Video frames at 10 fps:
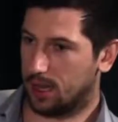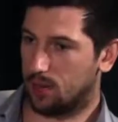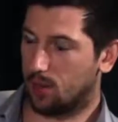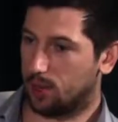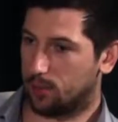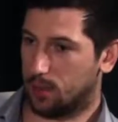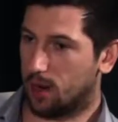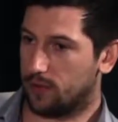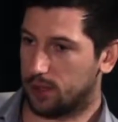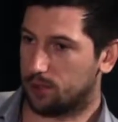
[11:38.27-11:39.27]
all the
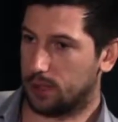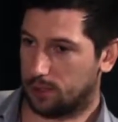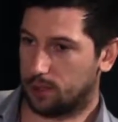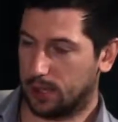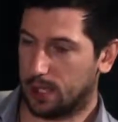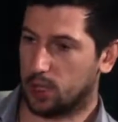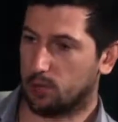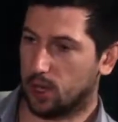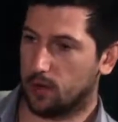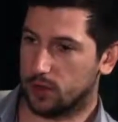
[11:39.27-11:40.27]
profits, potential
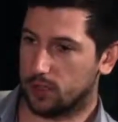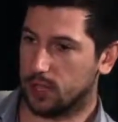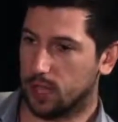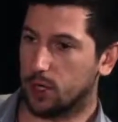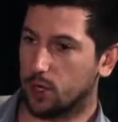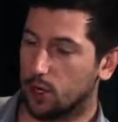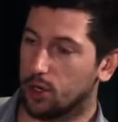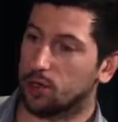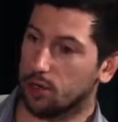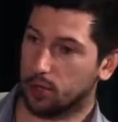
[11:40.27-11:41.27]
profits that can occur
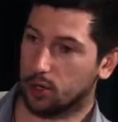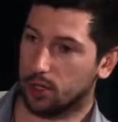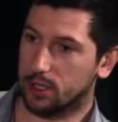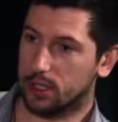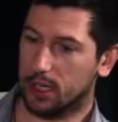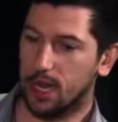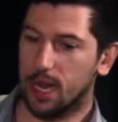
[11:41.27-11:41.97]
in cryptocurrency,